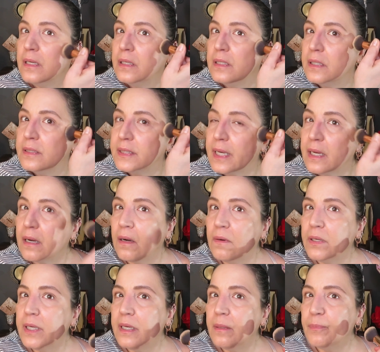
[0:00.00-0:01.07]
It's like, oh,
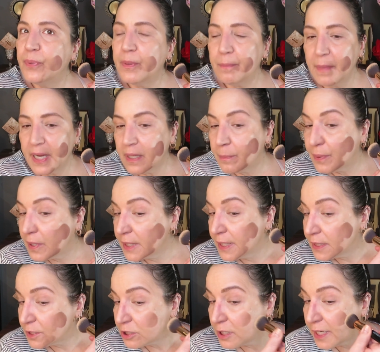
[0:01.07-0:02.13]
you didn't put makeup on
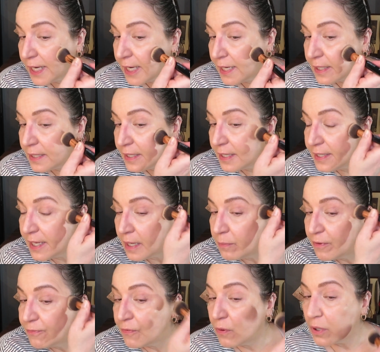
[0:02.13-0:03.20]
yesterday and the day
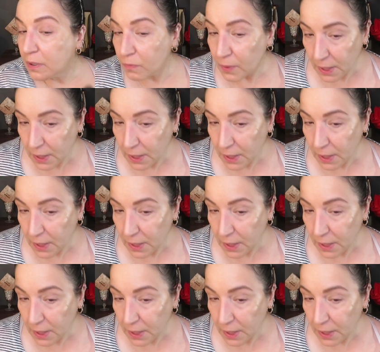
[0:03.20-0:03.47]
before?